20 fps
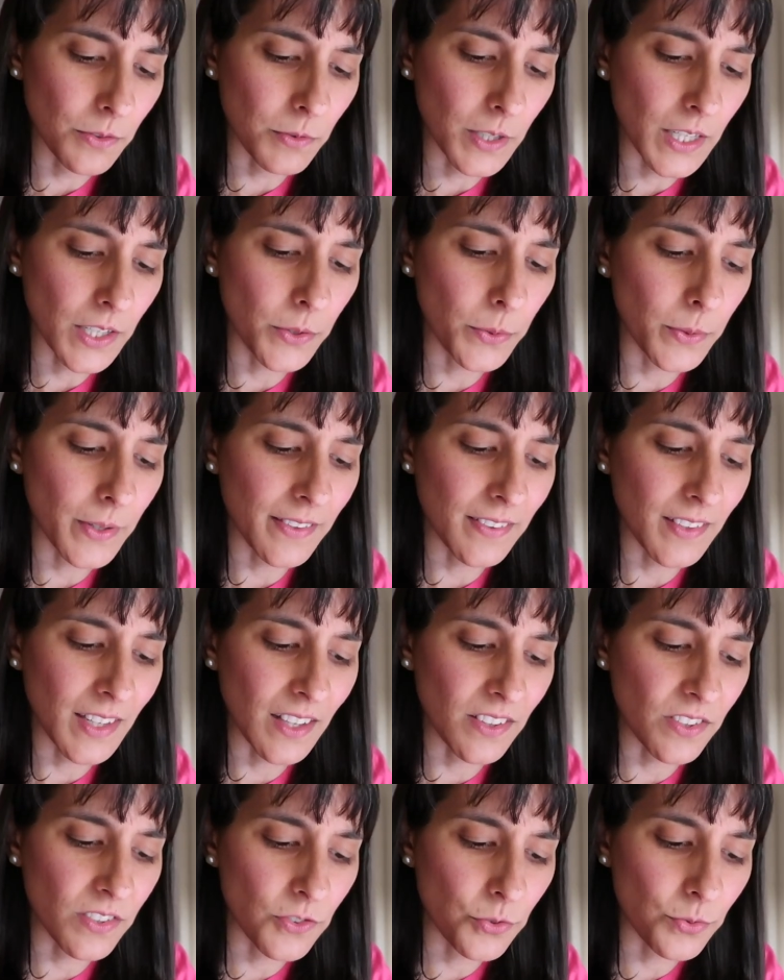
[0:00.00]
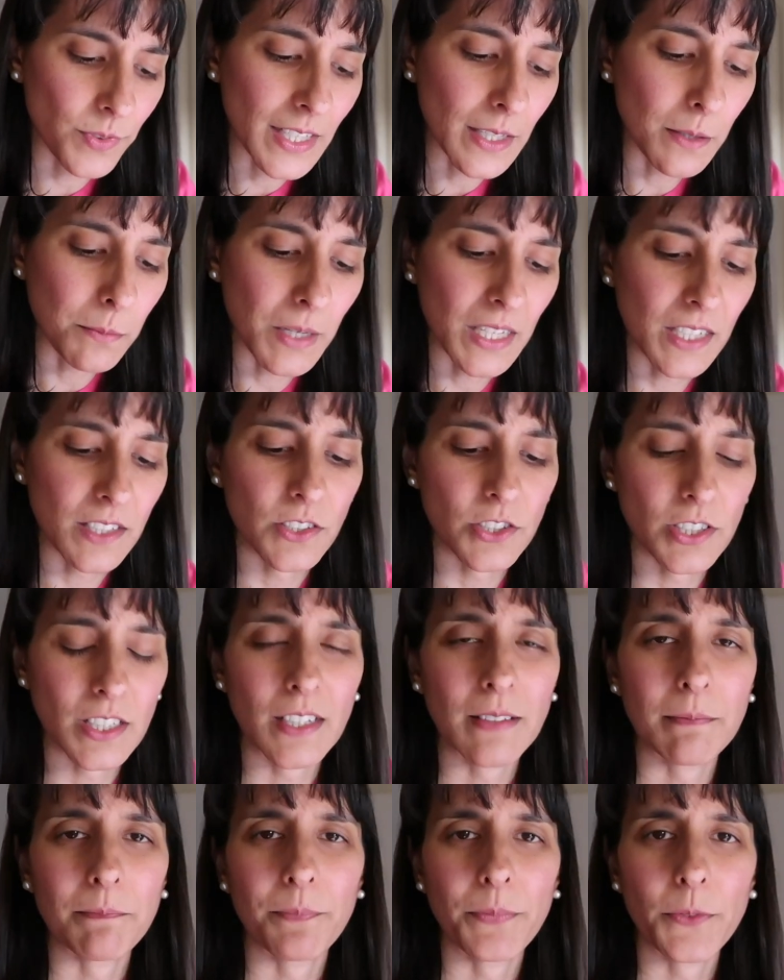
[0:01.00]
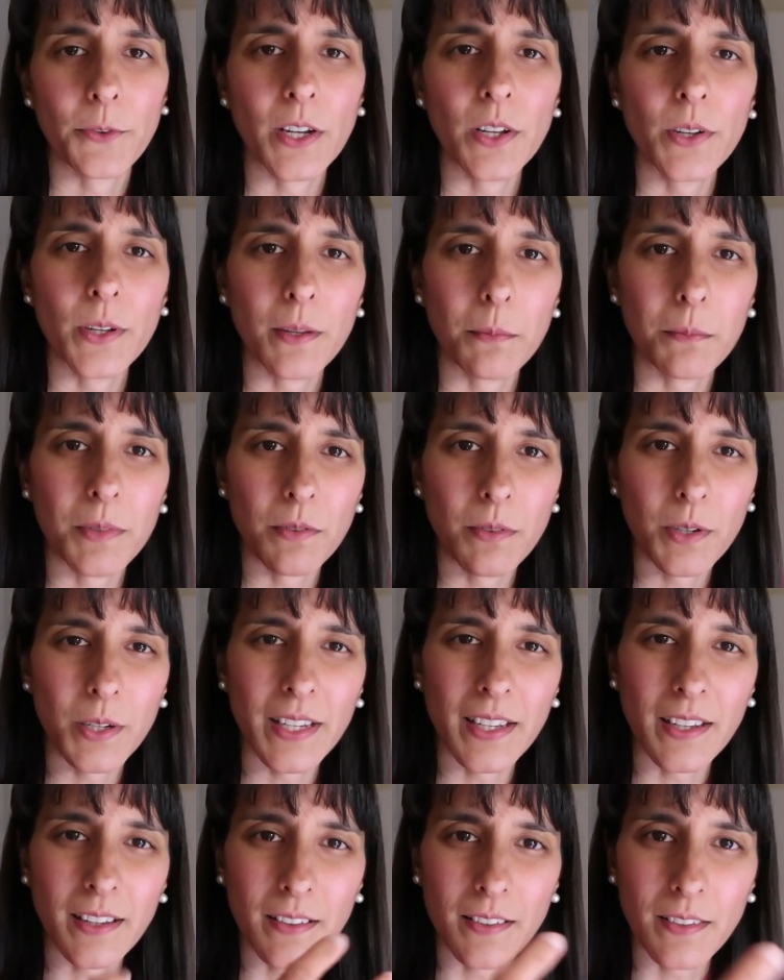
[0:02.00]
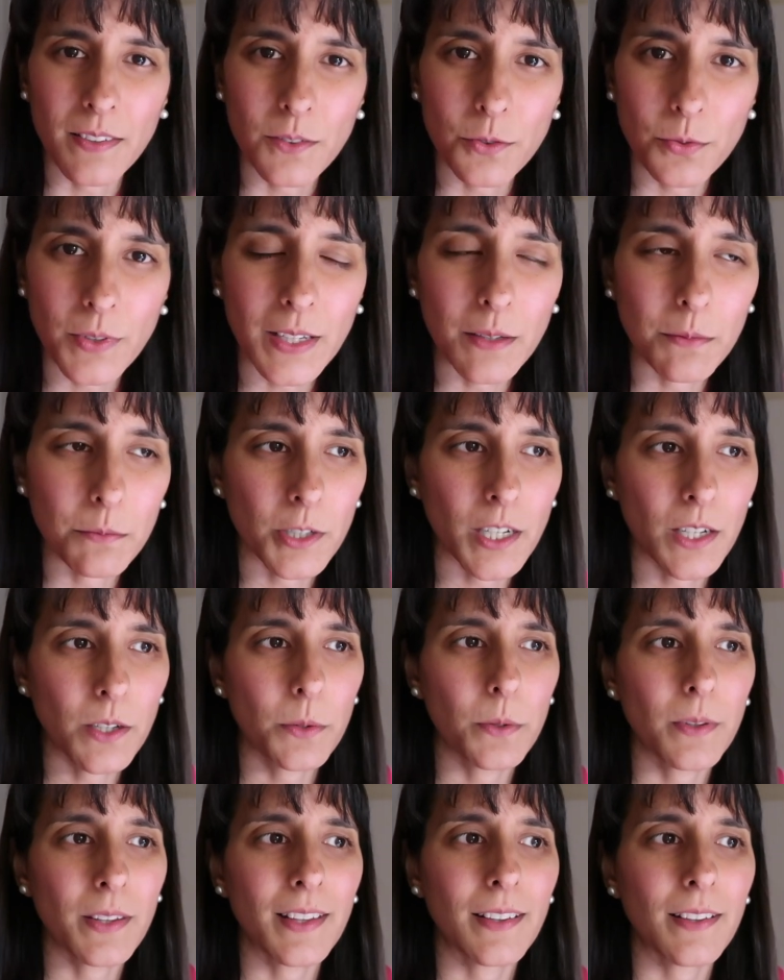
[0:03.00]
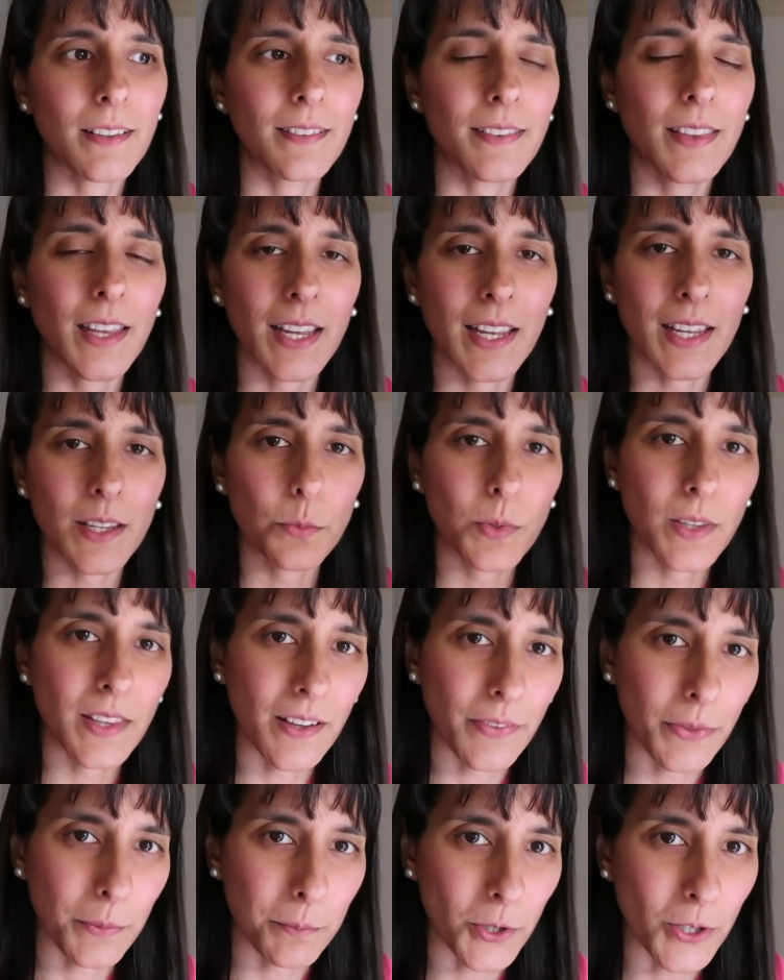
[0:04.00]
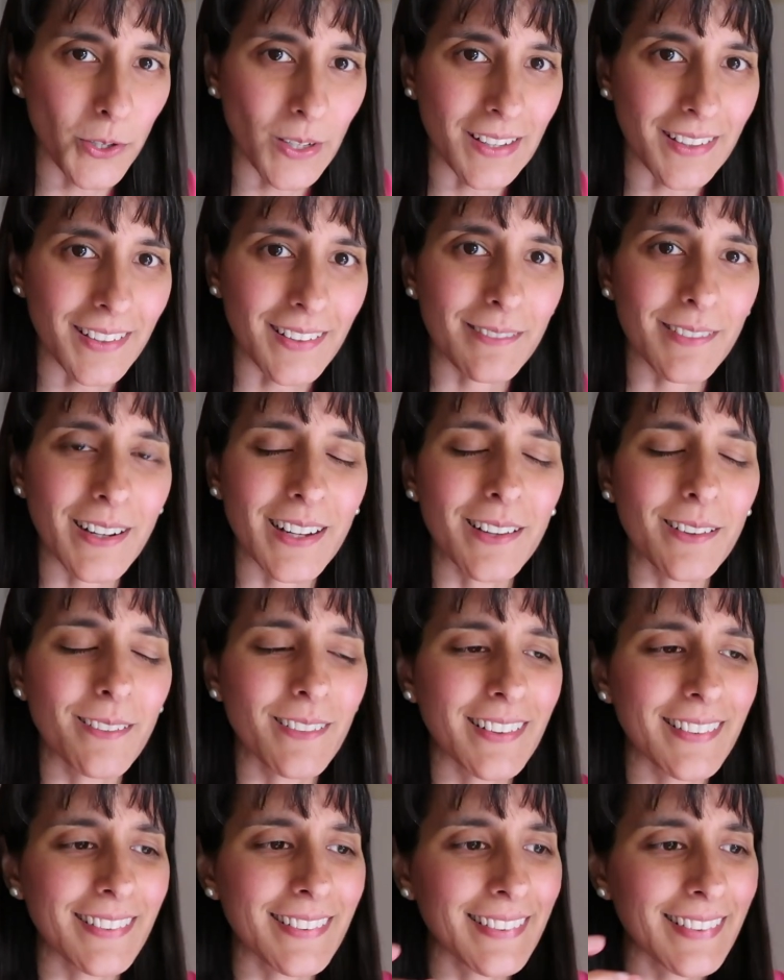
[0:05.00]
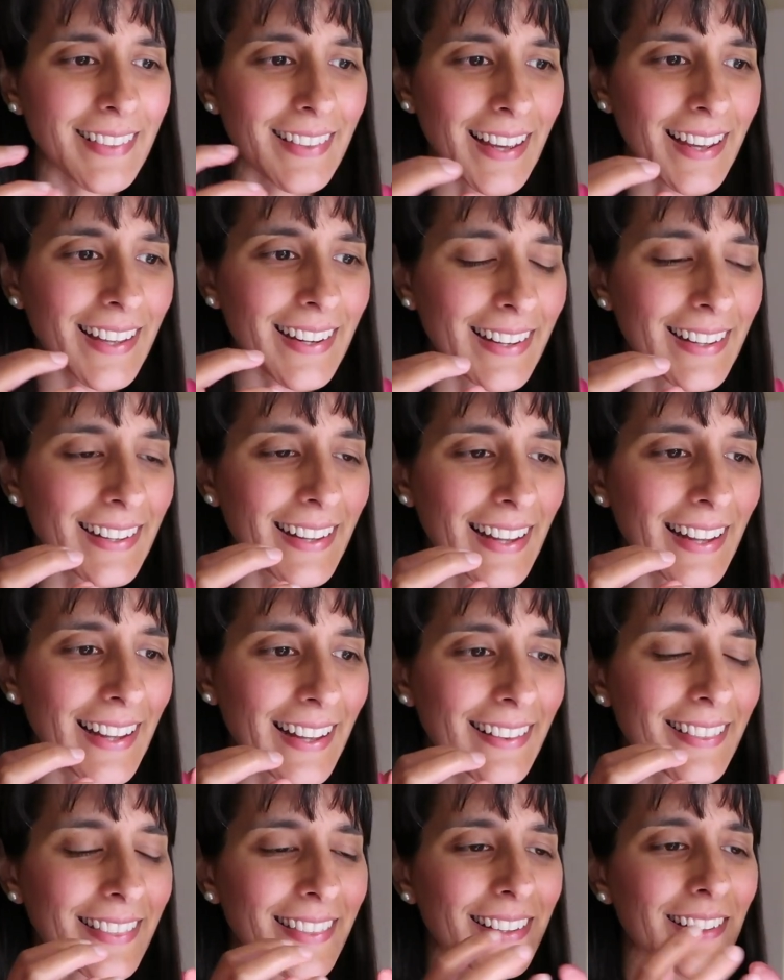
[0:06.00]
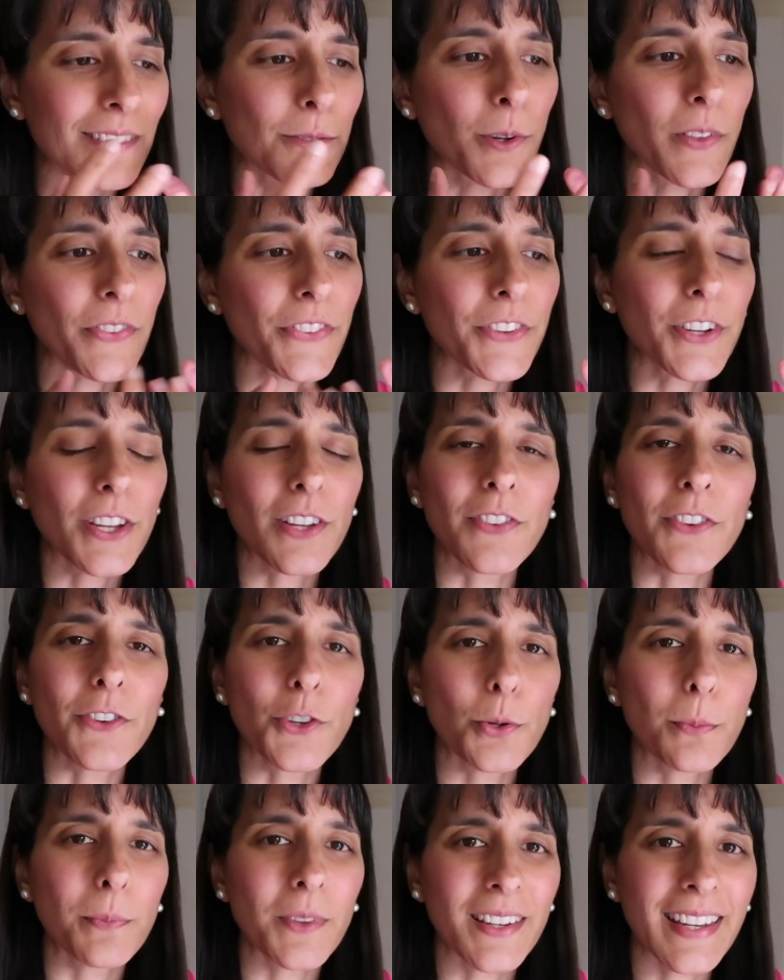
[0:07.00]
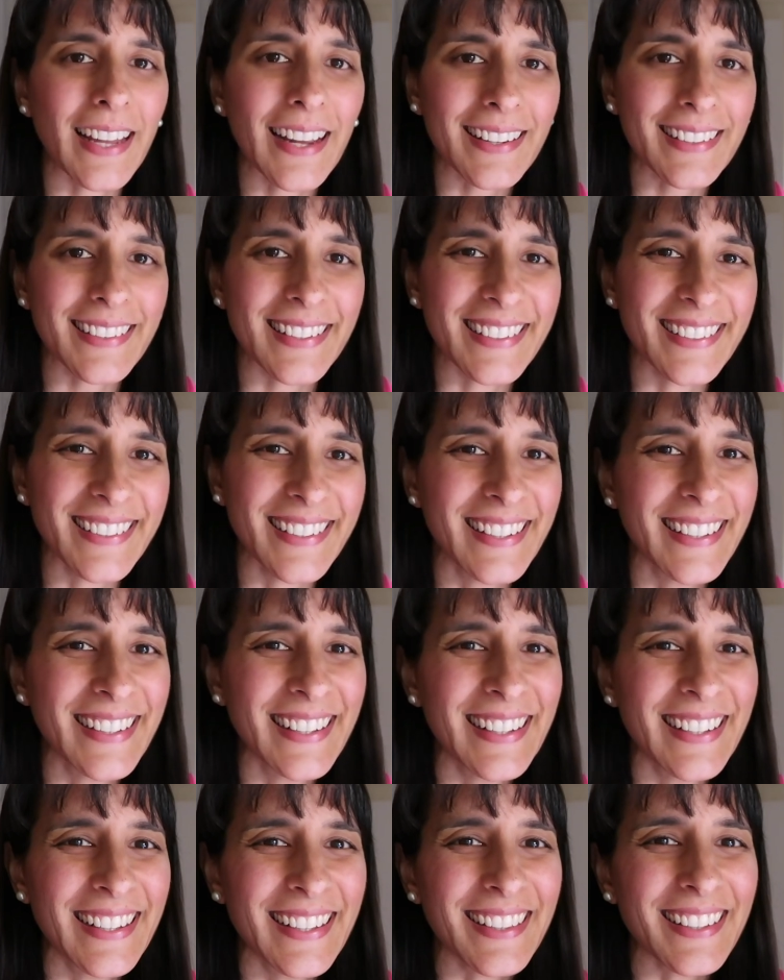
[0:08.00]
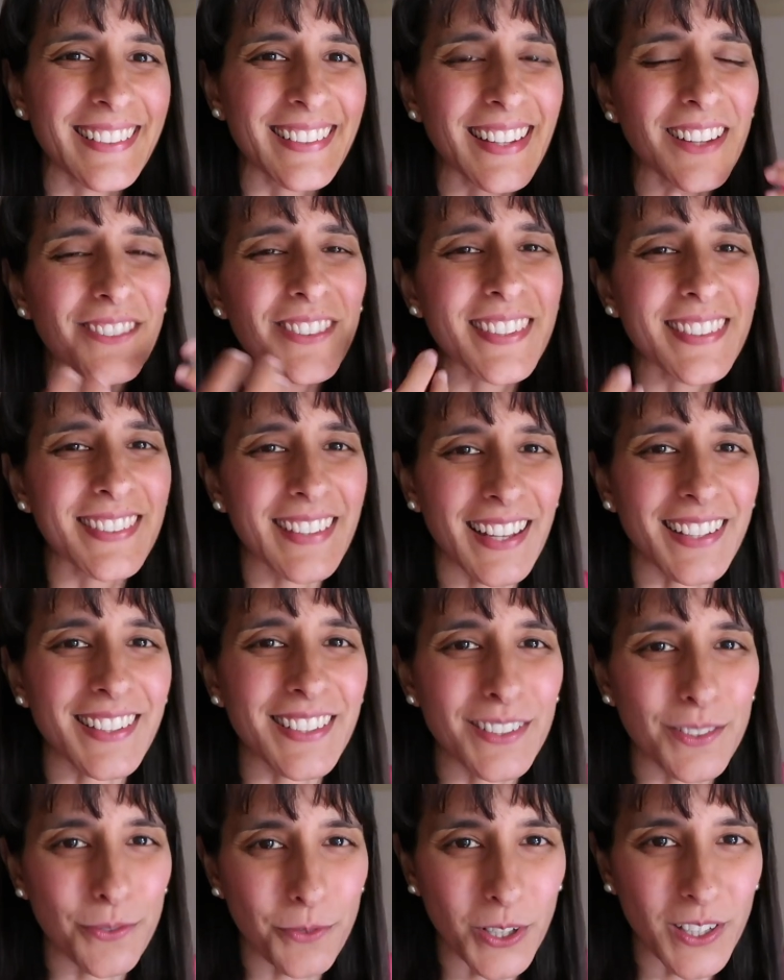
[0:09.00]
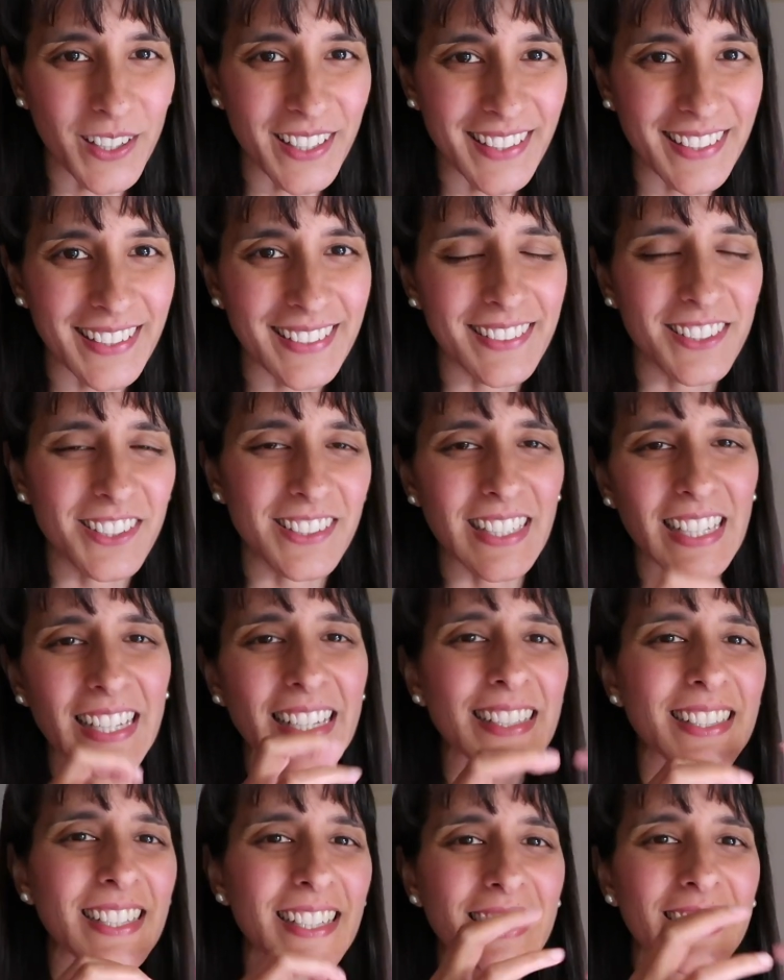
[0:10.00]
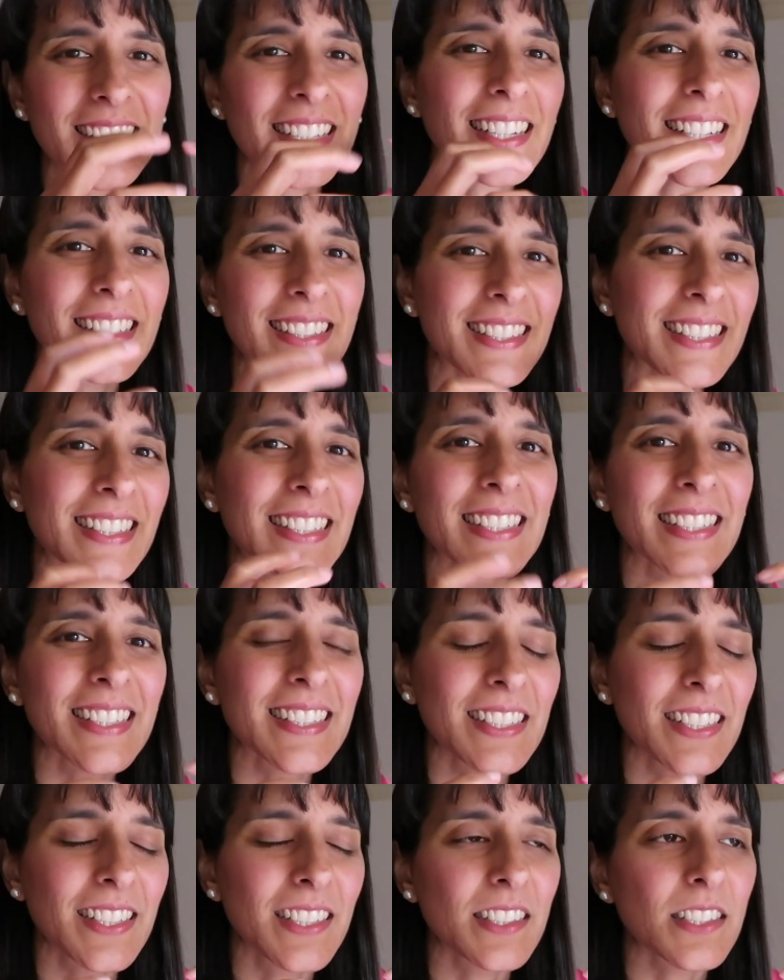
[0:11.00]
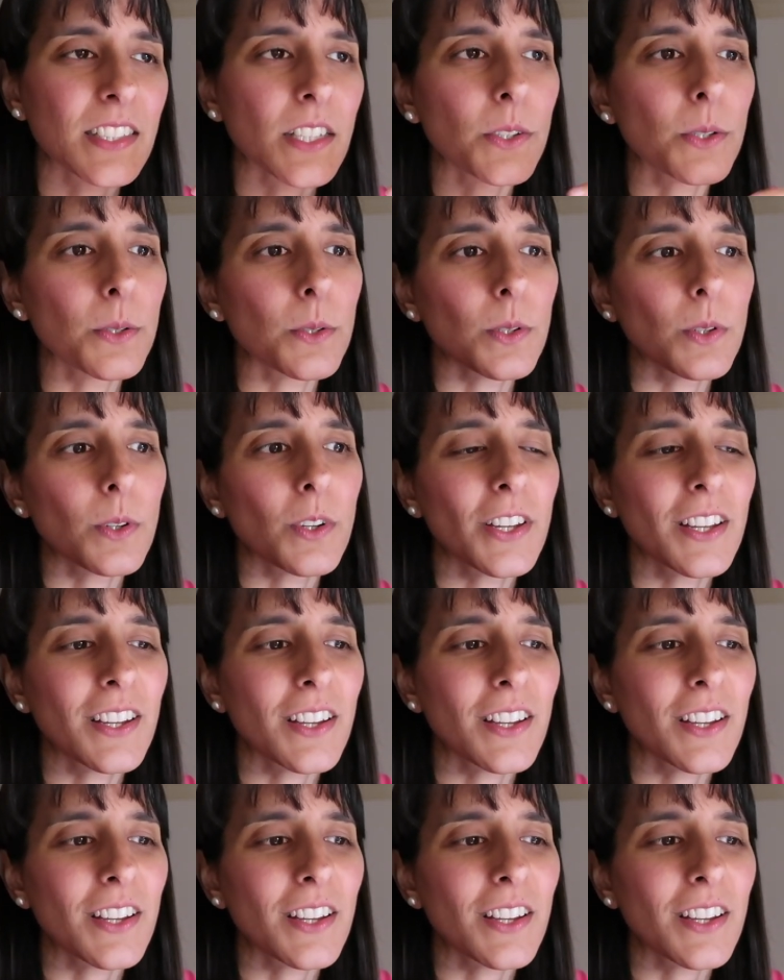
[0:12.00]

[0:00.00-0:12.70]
at Rahu as an extreme energy. Rahu can be very extreme. Rahu is the head without the body. Rahu is that head that wants to consume the nectar, that's never satisfied. It just eats, eats, eats. So